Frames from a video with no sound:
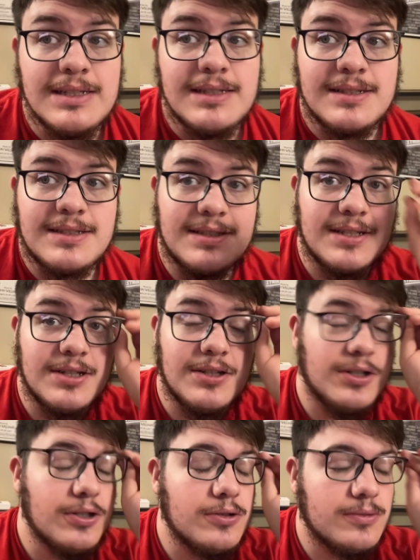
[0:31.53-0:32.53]

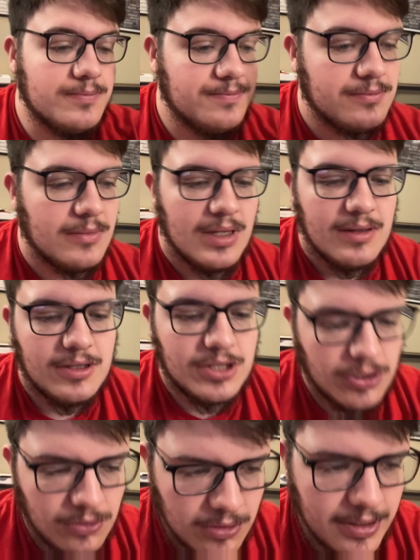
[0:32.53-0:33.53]
So, the
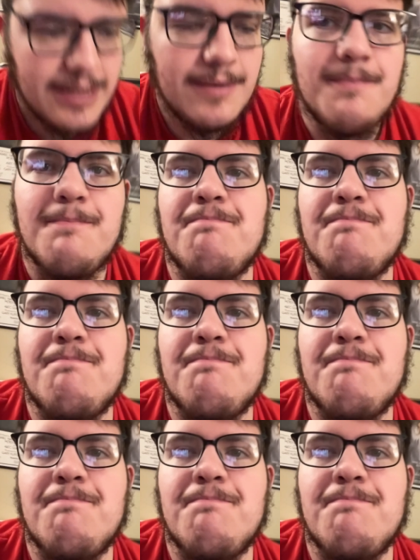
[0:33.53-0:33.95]
Torrent